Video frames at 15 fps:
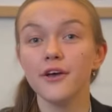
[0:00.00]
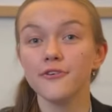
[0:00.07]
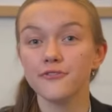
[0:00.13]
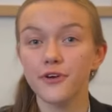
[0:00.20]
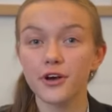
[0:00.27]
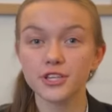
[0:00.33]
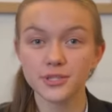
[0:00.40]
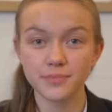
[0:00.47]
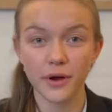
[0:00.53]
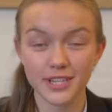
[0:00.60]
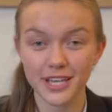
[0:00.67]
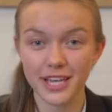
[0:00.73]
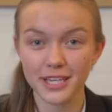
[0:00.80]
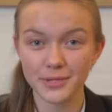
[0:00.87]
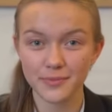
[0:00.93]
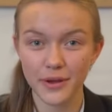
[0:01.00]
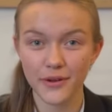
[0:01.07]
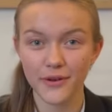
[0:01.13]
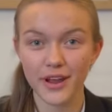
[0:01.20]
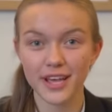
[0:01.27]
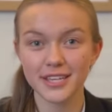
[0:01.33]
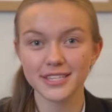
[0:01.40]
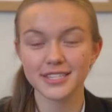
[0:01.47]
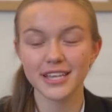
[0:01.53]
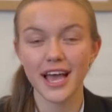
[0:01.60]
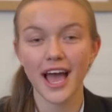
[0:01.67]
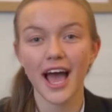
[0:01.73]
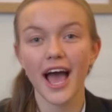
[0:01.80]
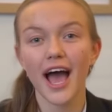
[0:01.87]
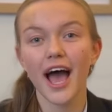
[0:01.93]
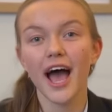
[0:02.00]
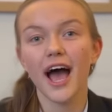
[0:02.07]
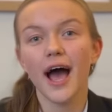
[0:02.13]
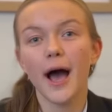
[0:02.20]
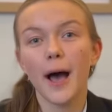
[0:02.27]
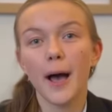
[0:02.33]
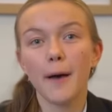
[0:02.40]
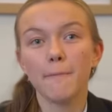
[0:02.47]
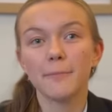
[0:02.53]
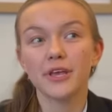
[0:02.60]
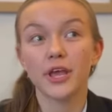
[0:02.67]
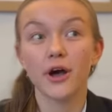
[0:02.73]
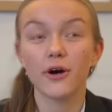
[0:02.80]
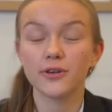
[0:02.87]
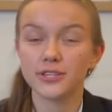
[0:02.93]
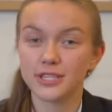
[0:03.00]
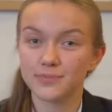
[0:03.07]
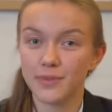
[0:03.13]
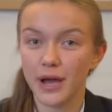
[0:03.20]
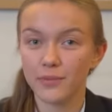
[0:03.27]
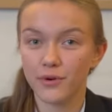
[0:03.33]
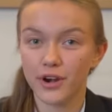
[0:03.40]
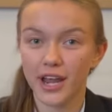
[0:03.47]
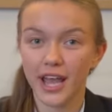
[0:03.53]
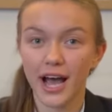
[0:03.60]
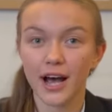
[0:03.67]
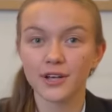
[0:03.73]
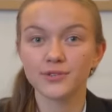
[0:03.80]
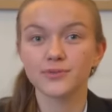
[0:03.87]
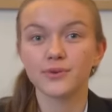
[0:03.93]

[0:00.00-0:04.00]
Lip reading: first boarding experience. Girls in my boarding house